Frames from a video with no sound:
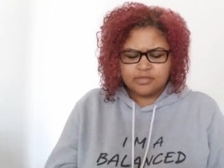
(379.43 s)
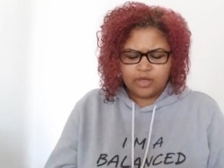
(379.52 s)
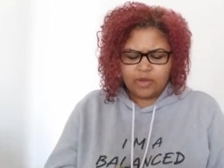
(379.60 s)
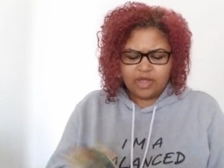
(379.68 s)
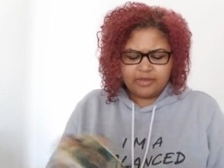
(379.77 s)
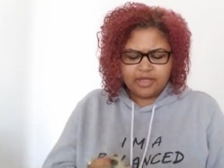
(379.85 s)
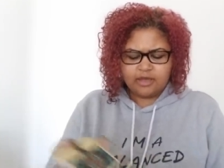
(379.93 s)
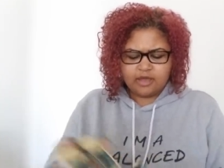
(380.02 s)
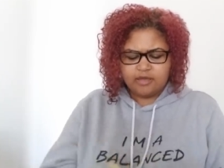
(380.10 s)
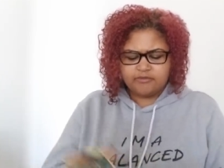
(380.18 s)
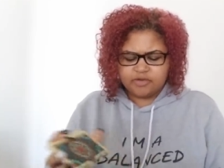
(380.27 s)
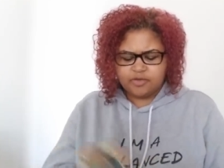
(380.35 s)
Why am I
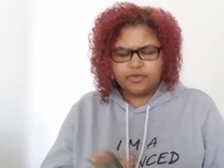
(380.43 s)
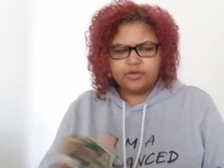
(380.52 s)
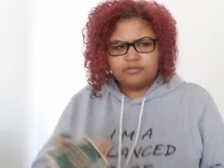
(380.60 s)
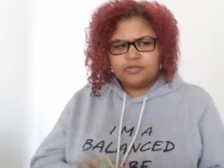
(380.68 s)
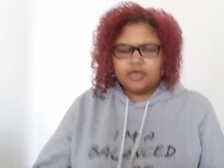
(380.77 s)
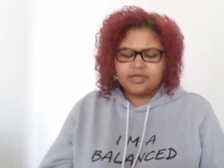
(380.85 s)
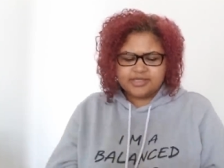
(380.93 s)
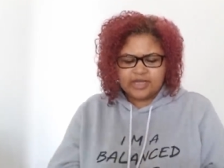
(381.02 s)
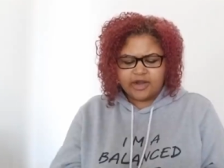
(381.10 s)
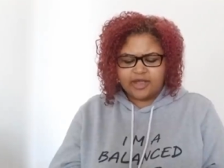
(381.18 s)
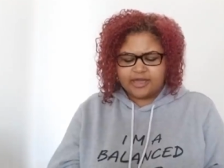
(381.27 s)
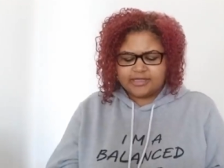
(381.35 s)
uncomfortable?
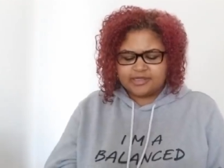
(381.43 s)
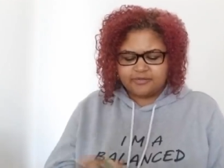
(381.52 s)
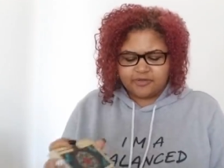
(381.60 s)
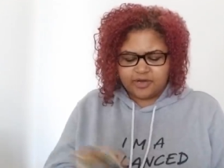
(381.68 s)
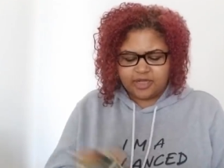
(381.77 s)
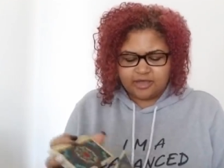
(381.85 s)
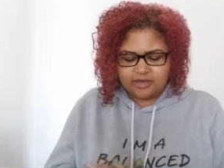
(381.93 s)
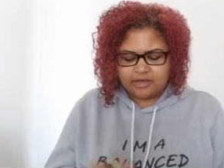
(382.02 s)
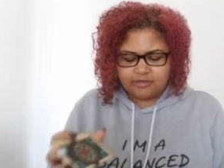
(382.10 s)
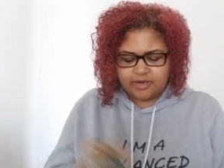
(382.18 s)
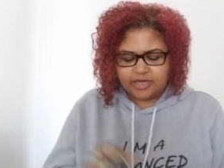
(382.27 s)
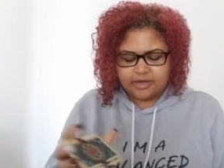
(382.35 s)
Sorry, guys. I'm very
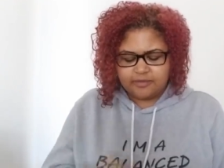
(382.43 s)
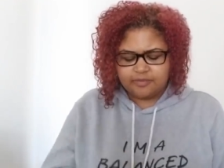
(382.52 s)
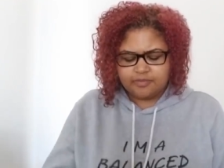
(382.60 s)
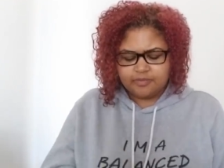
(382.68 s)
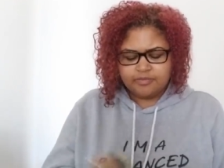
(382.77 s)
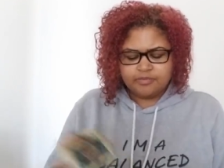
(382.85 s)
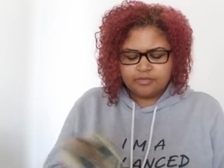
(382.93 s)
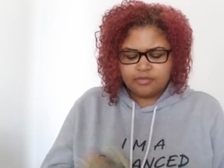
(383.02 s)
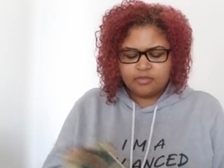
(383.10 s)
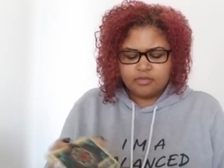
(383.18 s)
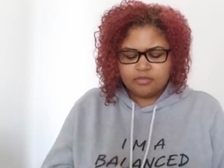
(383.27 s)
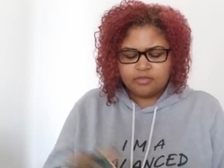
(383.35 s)
ADD right now.
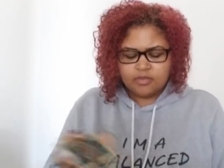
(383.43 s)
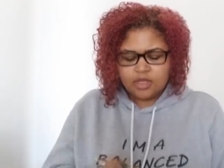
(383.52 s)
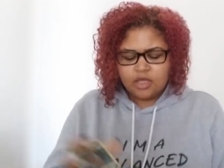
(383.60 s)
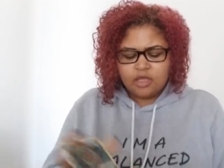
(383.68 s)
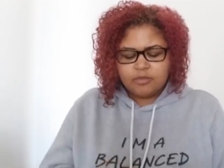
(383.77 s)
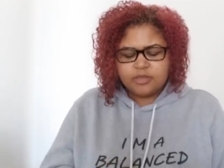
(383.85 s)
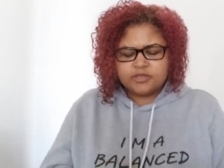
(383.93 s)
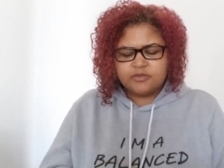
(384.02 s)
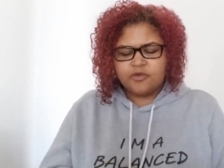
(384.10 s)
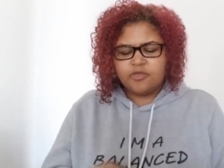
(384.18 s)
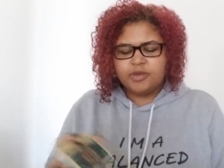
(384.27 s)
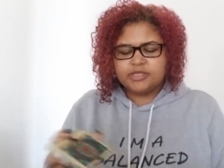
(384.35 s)
Placing
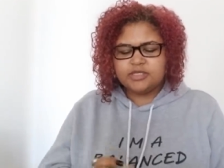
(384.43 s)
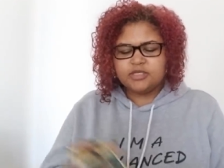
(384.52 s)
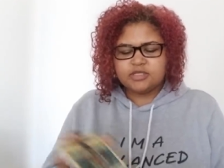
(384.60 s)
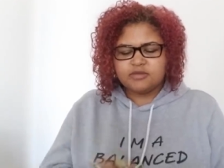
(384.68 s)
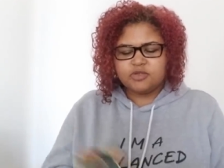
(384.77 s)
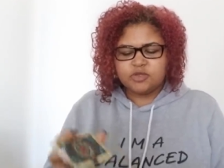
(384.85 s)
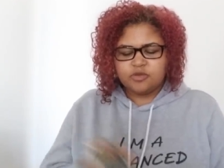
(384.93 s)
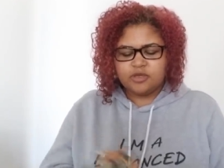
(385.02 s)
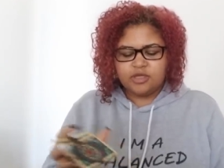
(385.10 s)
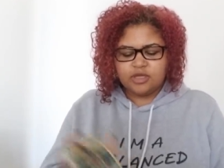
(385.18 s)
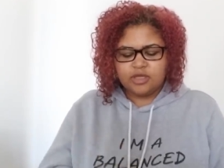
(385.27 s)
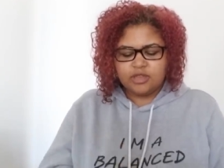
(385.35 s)
forth messages of truth,
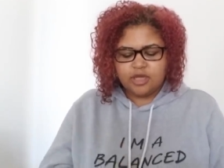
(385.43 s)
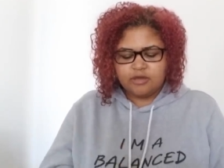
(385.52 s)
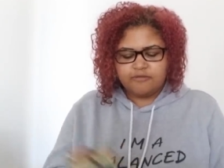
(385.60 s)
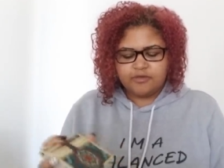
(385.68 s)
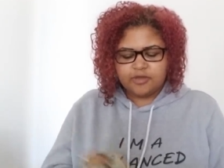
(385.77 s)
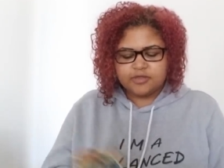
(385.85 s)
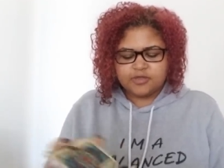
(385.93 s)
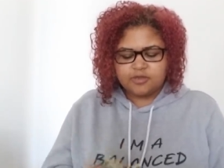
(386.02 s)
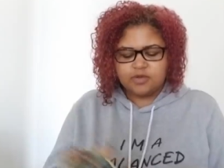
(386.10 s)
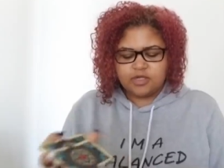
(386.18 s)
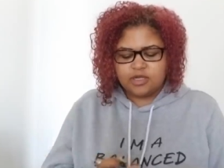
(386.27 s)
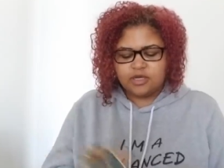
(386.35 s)
healing, and love for those who
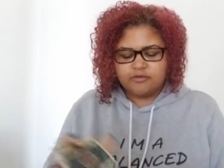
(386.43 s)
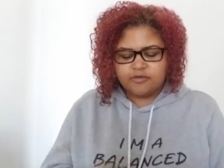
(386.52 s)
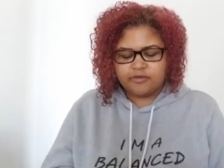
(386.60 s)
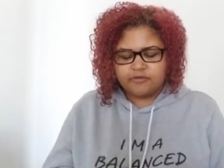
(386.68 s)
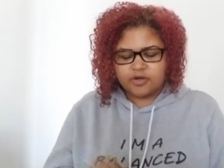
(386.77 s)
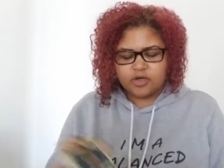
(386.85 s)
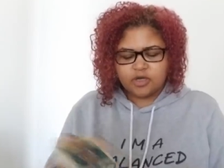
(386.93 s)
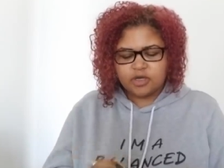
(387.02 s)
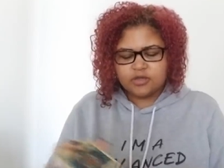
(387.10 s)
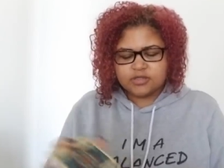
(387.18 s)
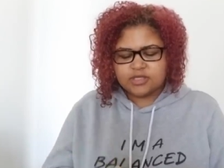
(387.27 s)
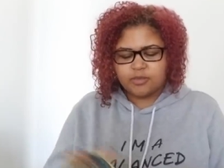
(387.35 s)
need it for
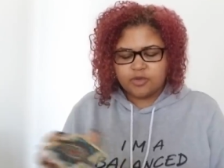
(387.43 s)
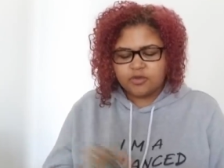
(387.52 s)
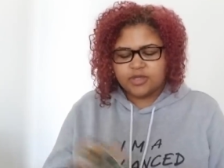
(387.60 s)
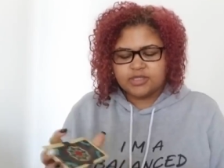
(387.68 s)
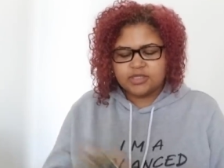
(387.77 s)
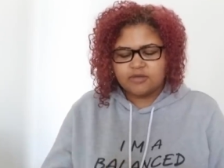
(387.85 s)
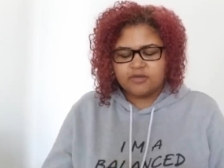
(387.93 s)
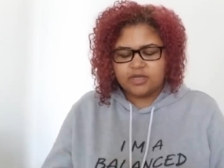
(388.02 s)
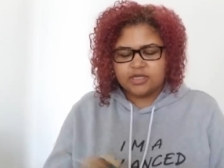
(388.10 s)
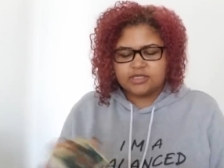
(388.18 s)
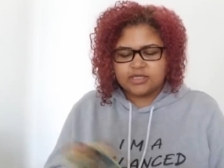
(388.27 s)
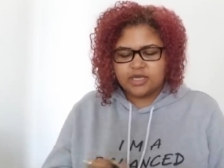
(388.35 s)
Virgo, Sun, Moon, Rising,
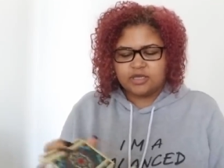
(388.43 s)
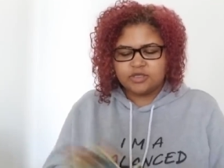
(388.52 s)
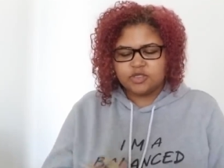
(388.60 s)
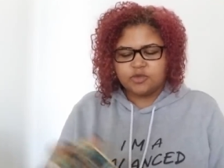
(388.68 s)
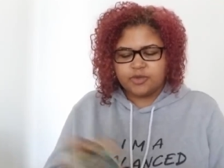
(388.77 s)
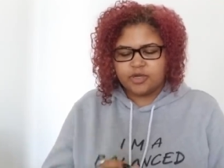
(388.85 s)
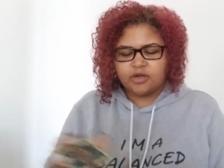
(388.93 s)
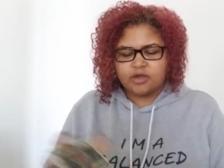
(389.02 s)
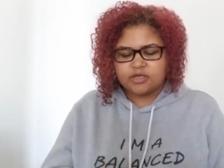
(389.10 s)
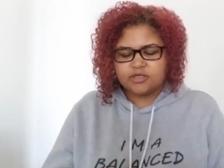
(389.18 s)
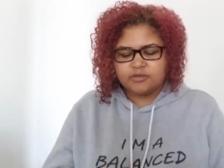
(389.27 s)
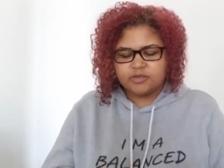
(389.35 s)
Venus, and Jupiter,
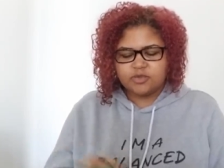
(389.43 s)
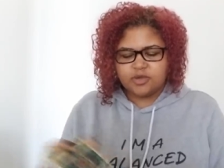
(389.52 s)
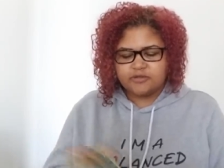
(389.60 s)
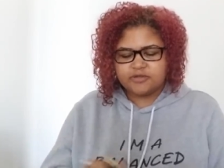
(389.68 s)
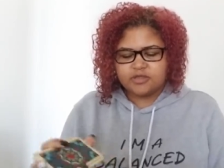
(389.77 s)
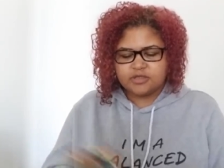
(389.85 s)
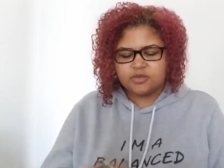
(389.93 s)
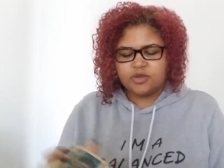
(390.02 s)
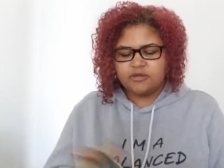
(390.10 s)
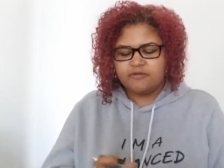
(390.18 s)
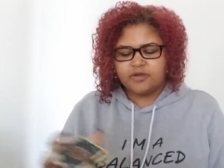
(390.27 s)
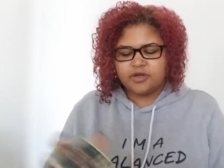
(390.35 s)
October 12th to the
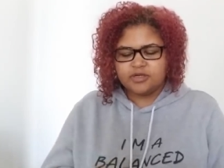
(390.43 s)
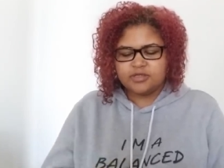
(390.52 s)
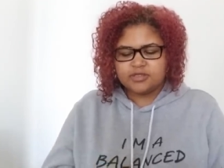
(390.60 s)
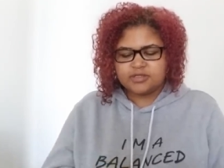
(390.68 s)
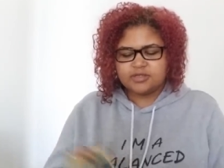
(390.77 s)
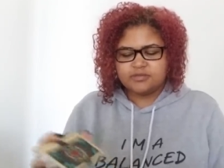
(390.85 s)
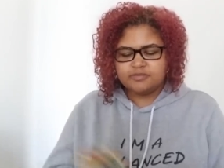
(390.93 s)
21st.